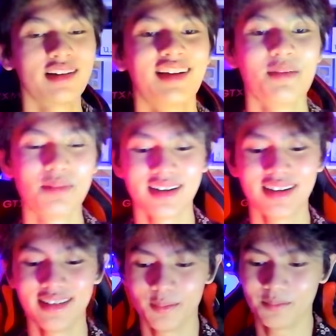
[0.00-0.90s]
But
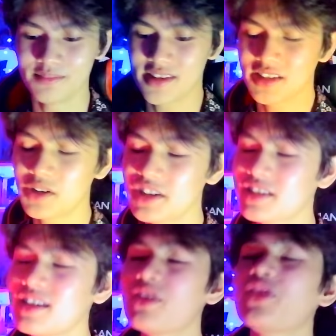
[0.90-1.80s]
um, seriously,
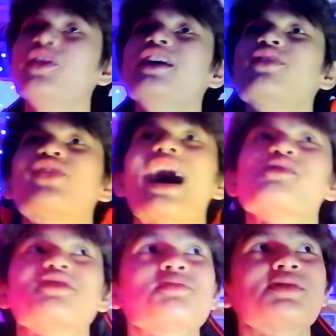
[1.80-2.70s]
three
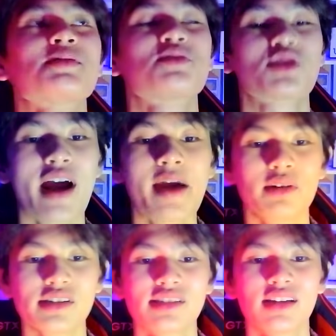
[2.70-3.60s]
thousand subscribers.